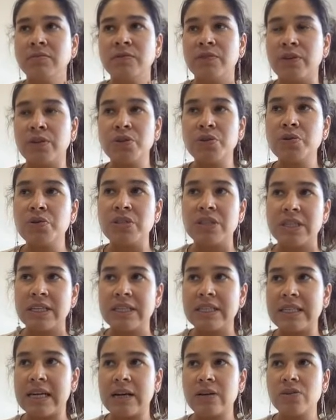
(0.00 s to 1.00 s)
from those
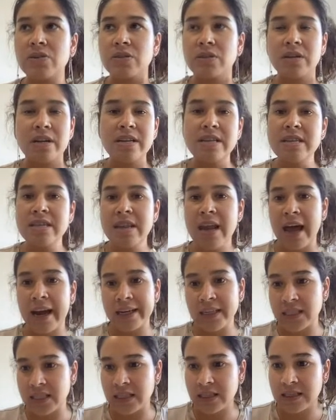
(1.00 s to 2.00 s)
10,000,
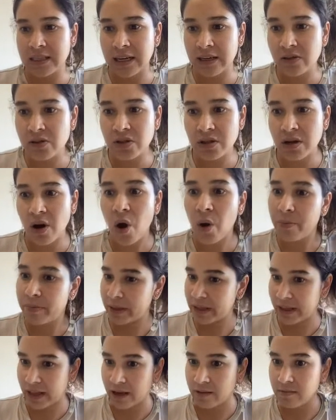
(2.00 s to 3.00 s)
90,000
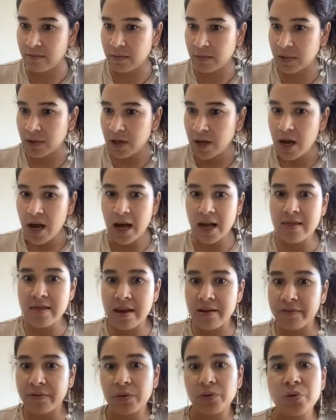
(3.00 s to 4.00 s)
open them. And
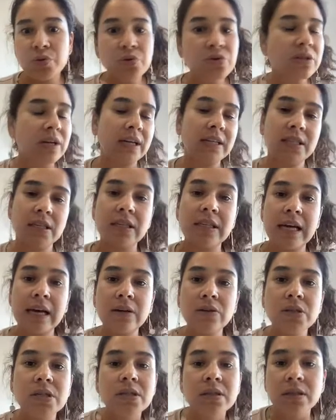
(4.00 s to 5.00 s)
then from those
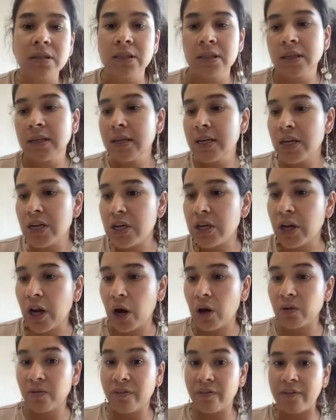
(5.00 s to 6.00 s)
90,000,
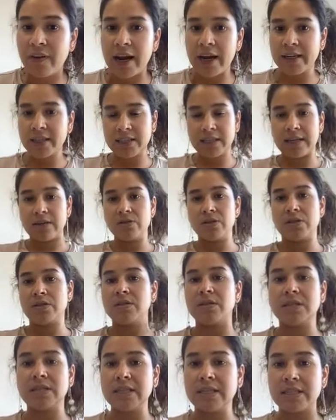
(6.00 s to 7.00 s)

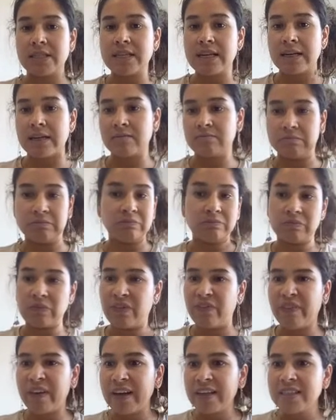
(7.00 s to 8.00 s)
5,000, 6,000,
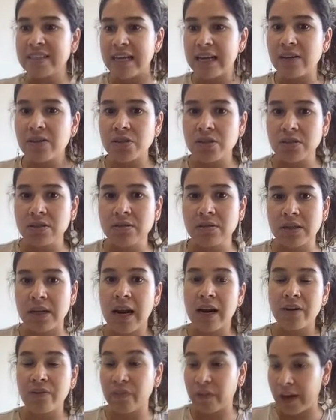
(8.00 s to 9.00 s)
5,000
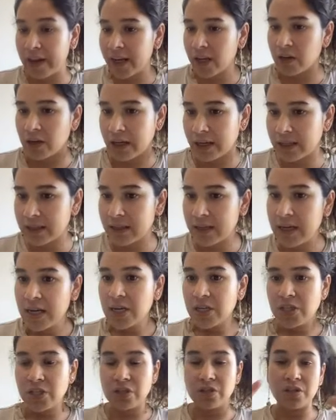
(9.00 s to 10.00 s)
kind of click on it.
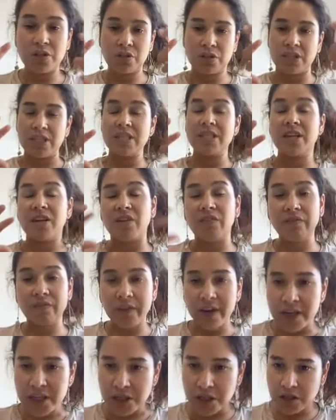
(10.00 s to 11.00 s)
So you see the
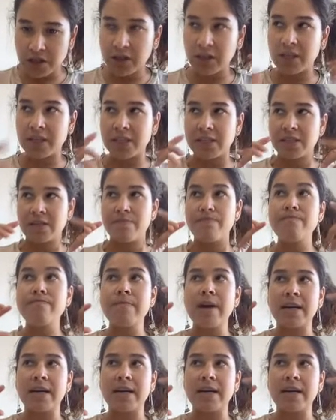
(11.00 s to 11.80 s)
conversion is